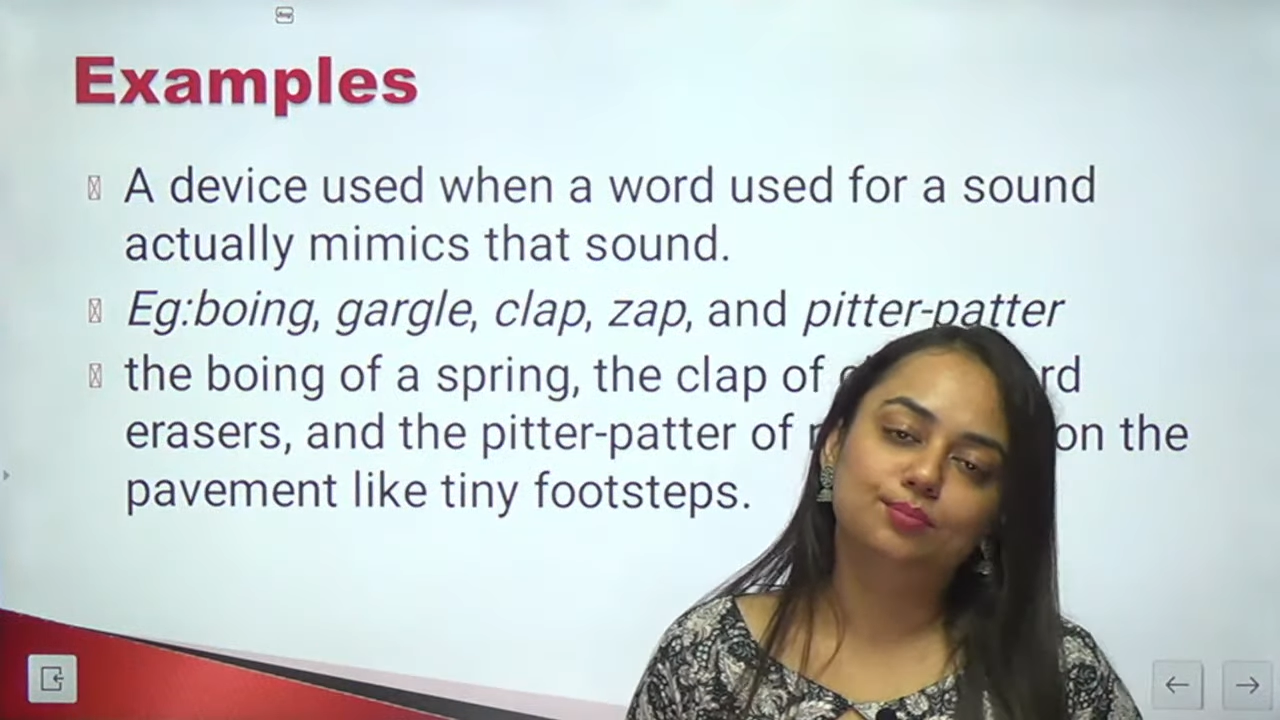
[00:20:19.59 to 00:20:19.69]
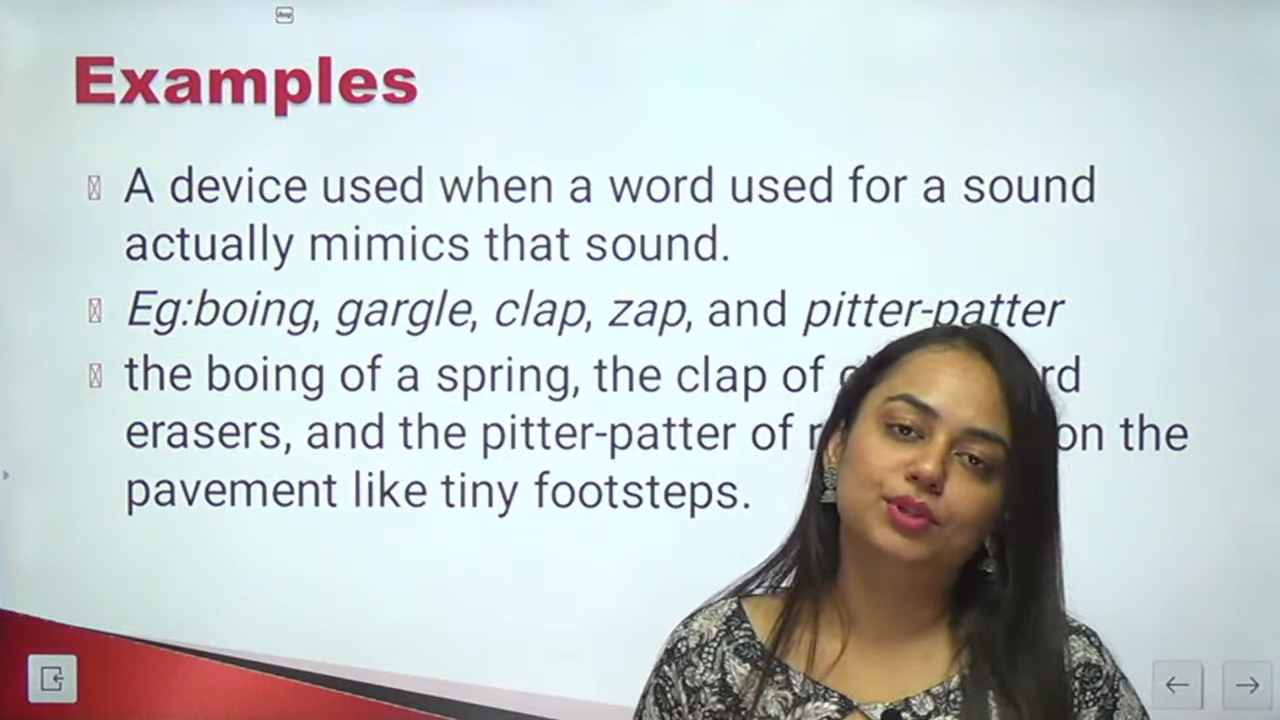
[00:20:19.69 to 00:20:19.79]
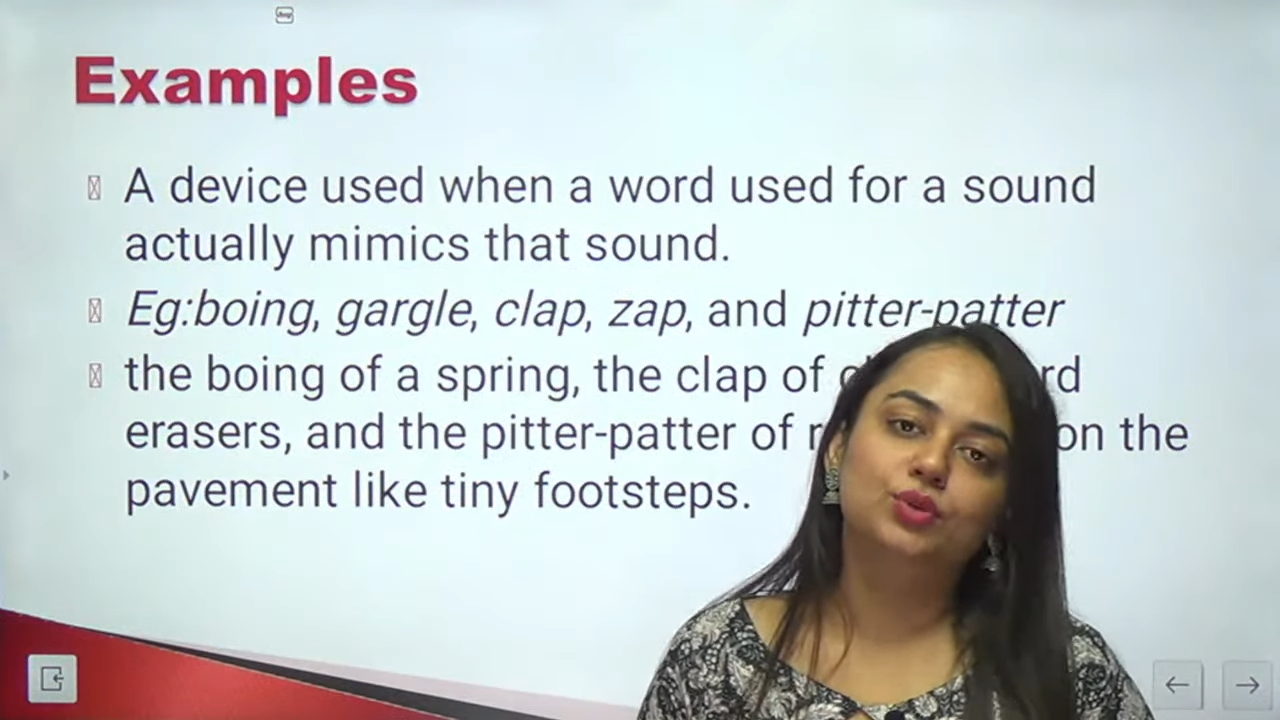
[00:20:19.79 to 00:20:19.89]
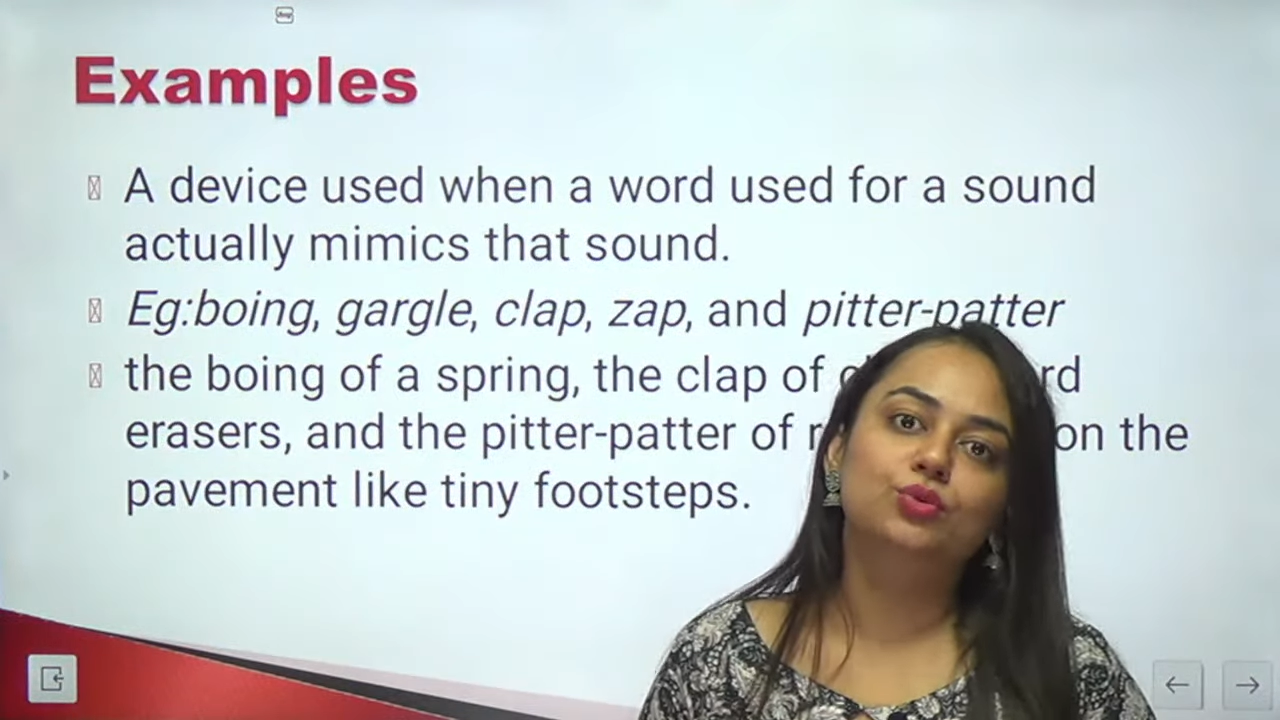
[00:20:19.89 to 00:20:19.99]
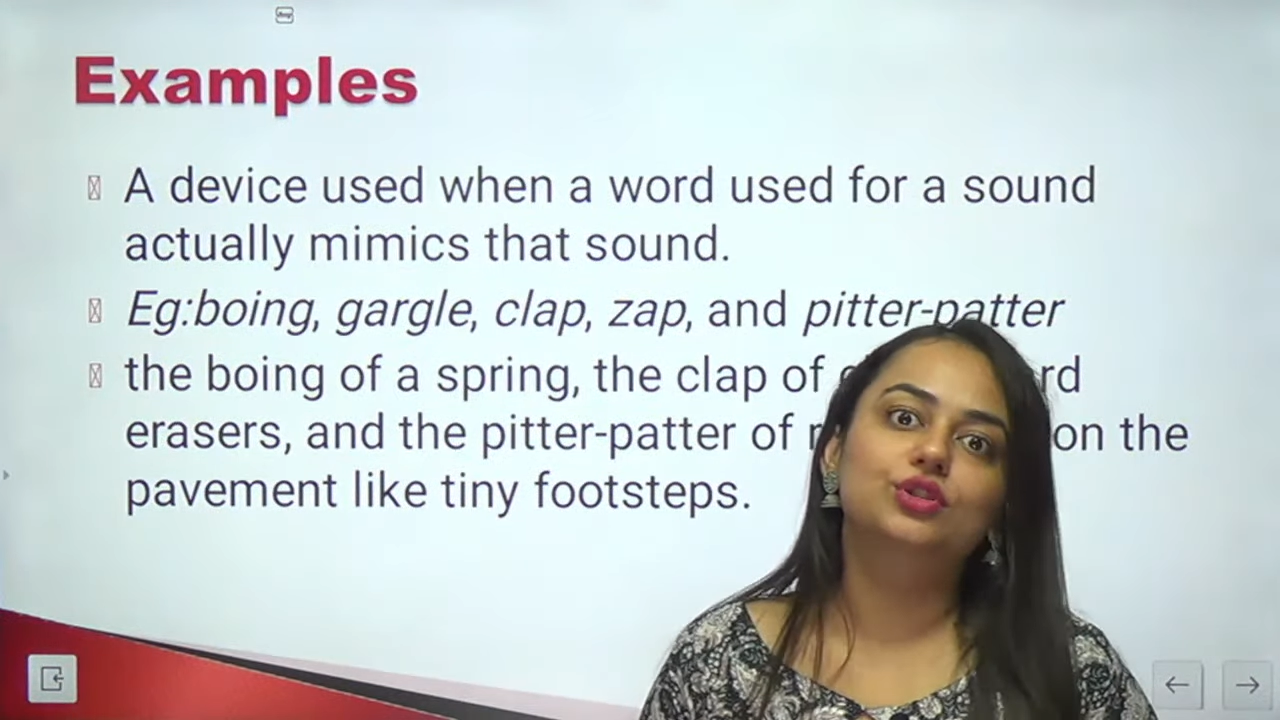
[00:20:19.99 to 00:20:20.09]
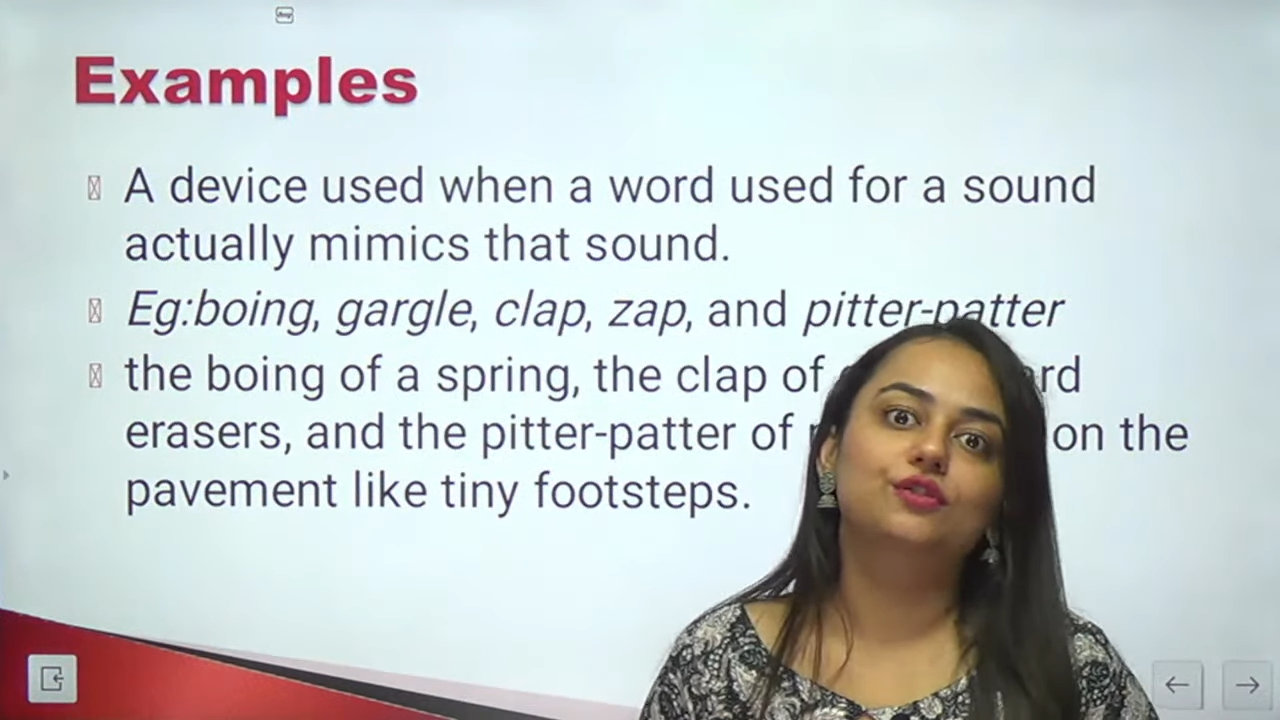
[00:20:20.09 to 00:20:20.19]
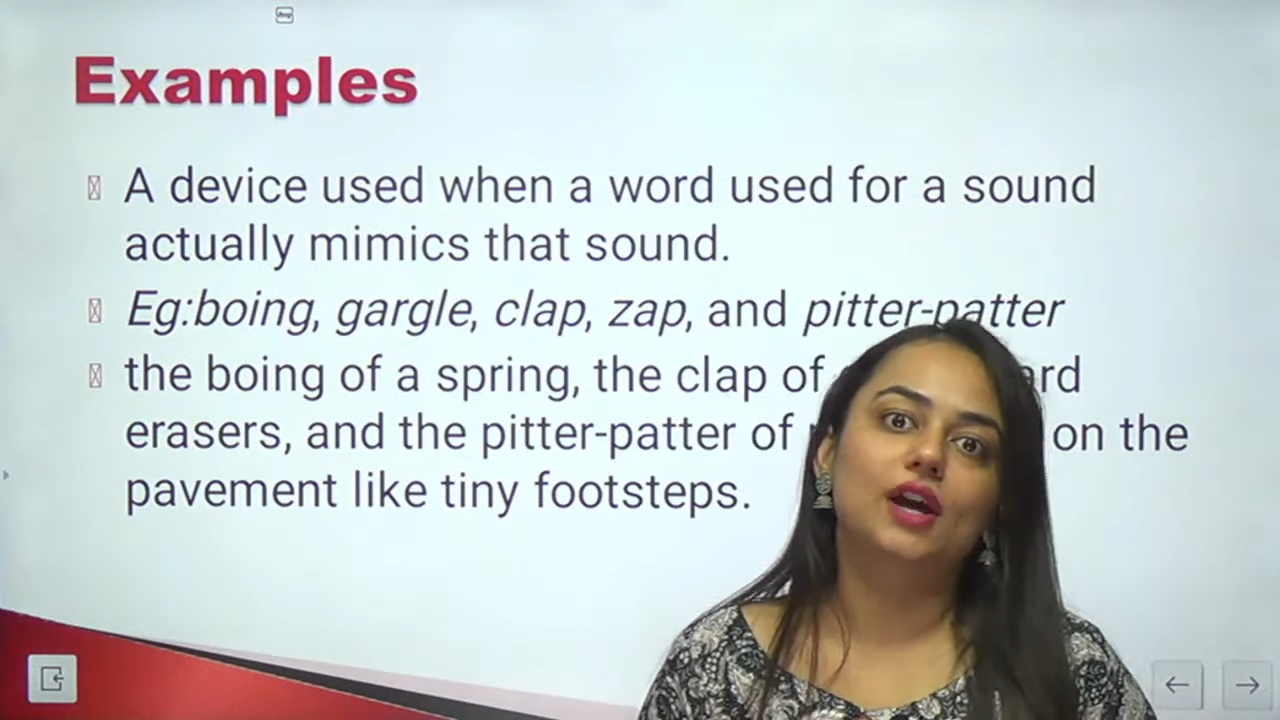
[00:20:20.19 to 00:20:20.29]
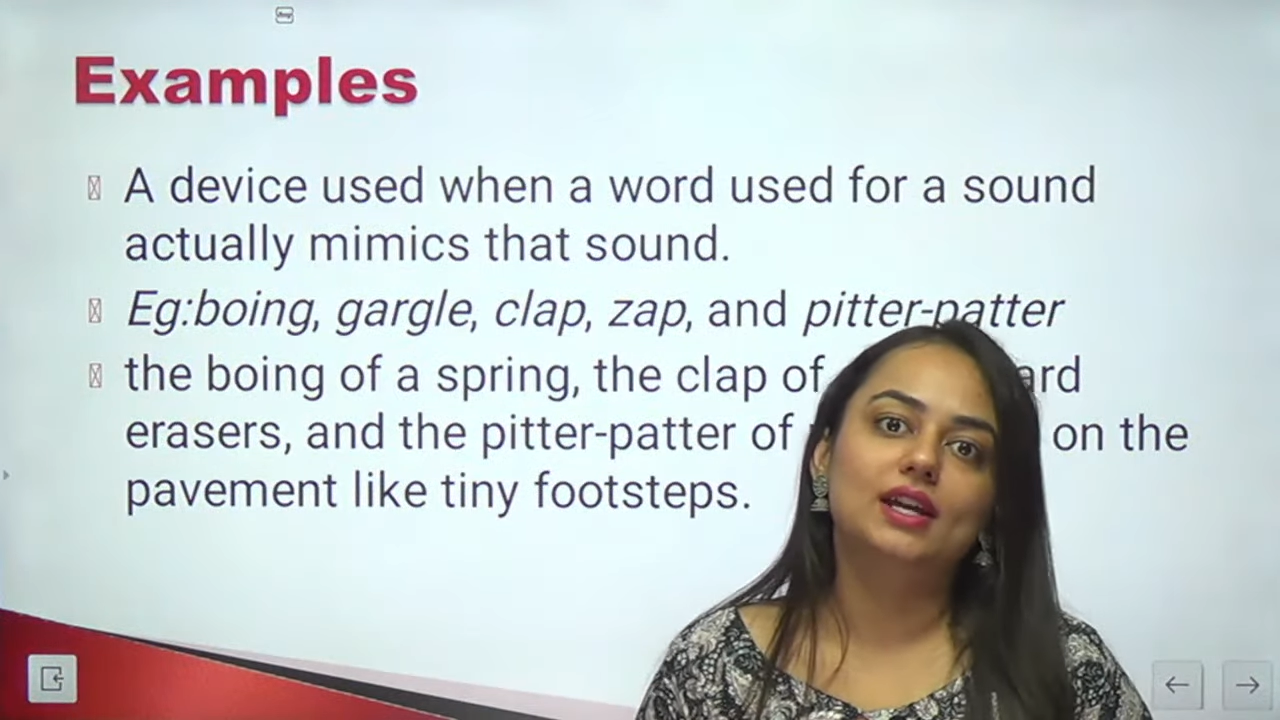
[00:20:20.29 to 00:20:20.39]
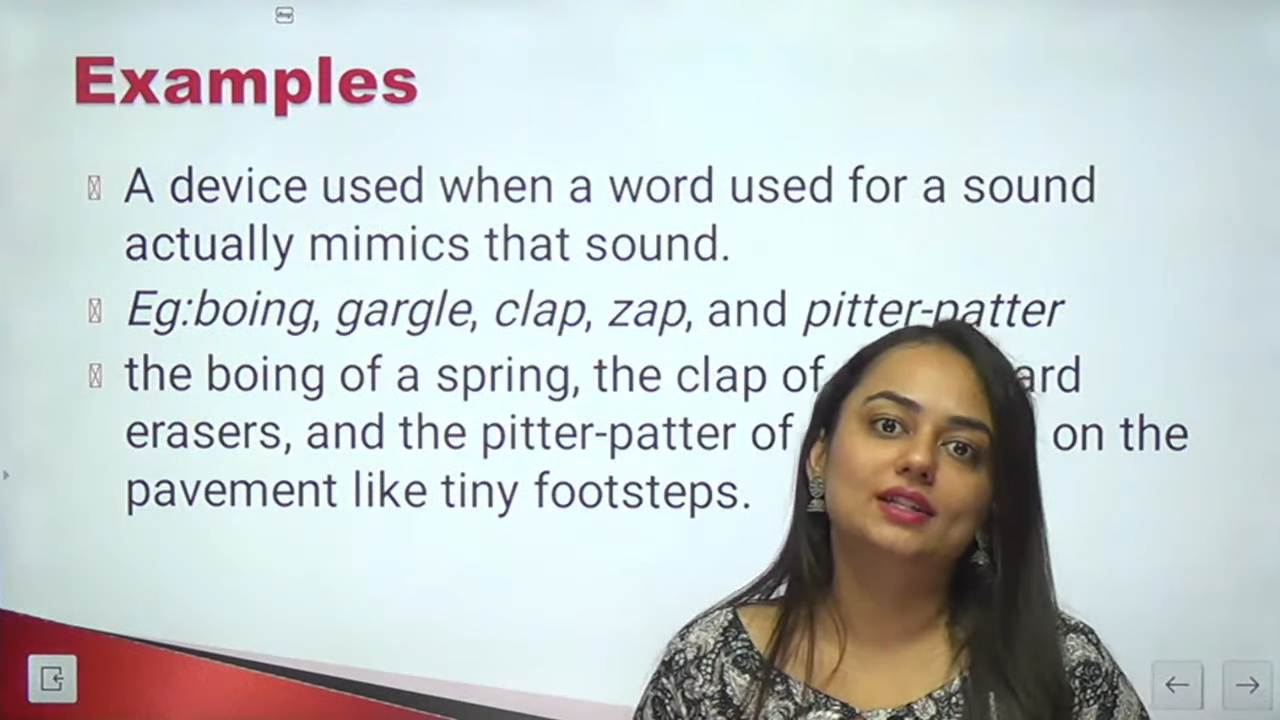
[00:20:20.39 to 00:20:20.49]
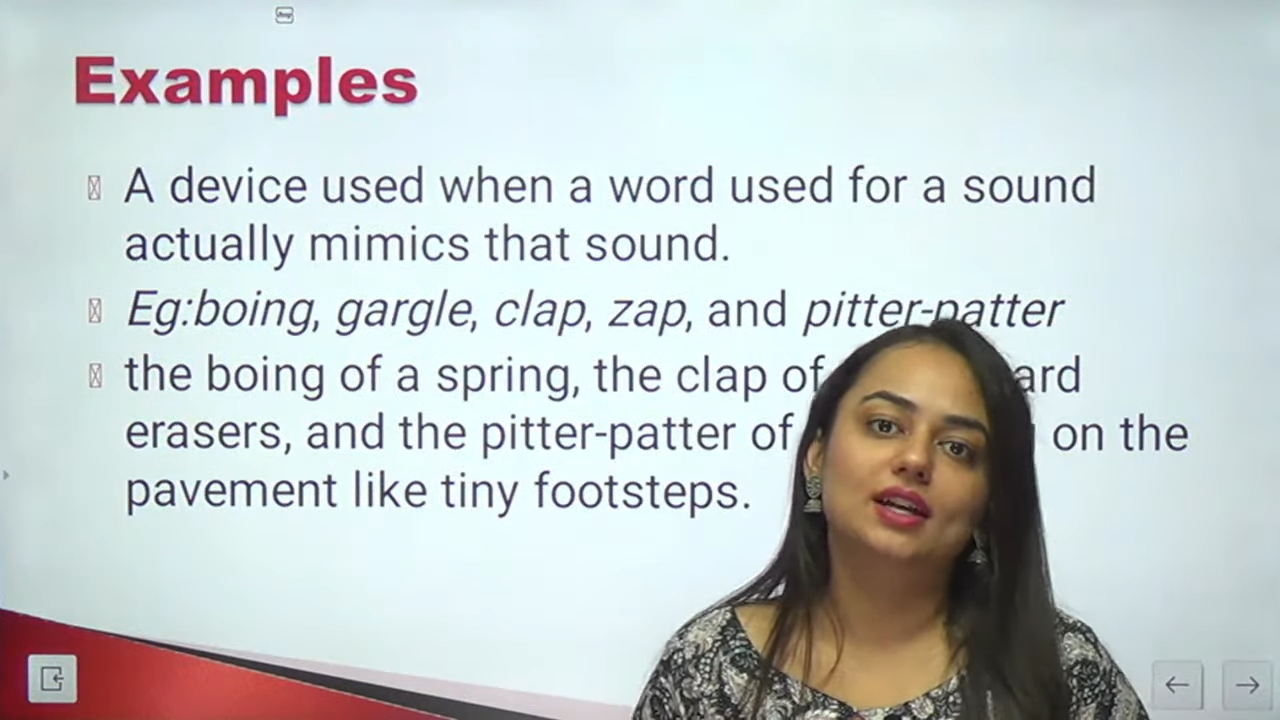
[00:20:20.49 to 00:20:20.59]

beautifies